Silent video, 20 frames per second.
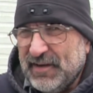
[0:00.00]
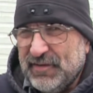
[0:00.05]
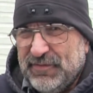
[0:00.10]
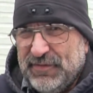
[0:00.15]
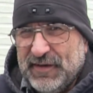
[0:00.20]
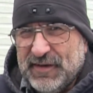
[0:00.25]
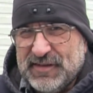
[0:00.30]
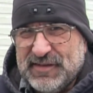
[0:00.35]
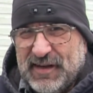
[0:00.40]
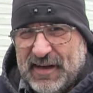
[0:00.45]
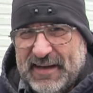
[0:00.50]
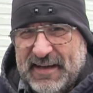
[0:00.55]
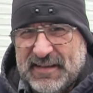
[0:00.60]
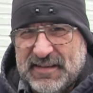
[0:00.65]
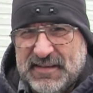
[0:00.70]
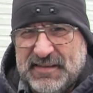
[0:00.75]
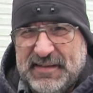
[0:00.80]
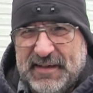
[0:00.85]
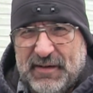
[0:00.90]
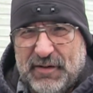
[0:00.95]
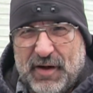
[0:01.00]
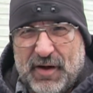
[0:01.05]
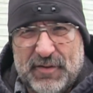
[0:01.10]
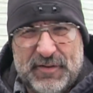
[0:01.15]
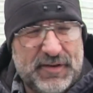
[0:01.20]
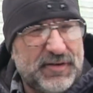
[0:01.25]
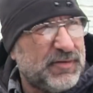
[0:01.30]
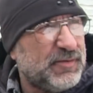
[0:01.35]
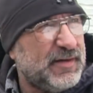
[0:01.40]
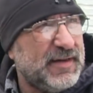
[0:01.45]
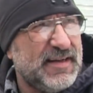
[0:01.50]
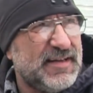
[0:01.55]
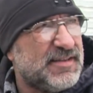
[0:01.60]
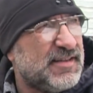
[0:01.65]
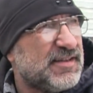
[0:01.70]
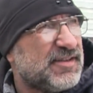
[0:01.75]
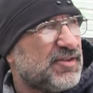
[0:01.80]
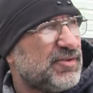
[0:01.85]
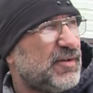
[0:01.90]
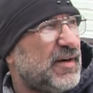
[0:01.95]
It feels like it's 0 degrees.
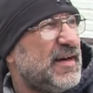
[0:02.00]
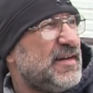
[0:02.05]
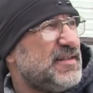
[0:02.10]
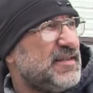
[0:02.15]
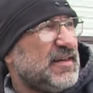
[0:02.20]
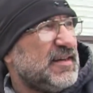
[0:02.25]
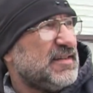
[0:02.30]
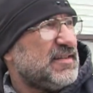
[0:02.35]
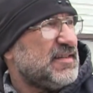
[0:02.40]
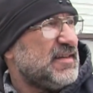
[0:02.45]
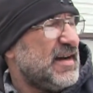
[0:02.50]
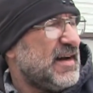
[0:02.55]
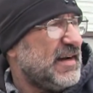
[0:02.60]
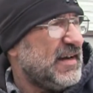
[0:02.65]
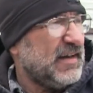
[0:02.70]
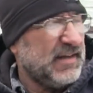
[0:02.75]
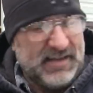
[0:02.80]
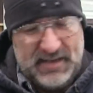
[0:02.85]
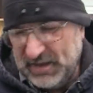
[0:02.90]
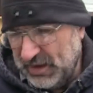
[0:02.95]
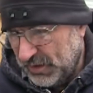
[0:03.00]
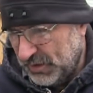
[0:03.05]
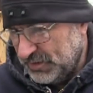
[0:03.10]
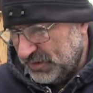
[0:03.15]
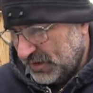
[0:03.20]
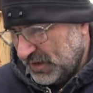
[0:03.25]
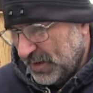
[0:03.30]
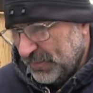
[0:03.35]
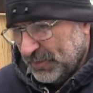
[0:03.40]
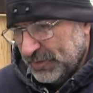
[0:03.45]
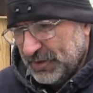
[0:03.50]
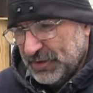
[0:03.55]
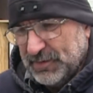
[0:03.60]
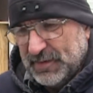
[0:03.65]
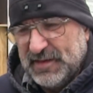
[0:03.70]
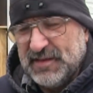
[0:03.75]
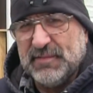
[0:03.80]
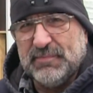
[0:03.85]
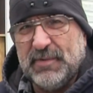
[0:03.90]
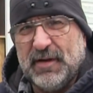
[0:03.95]
It's crazy. It's not, you know, it's a couple
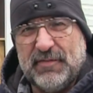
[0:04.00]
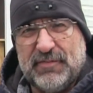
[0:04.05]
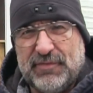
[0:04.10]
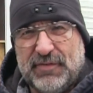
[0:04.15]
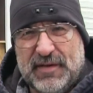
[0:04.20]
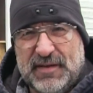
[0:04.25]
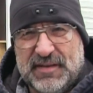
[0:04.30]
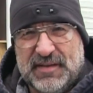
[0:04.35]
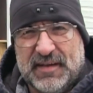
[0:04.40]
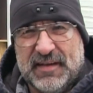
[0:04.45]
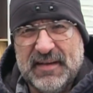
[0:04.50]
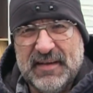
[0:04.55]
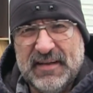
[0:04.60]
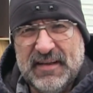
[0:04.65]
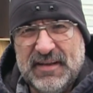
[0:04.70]
degrees above freezing.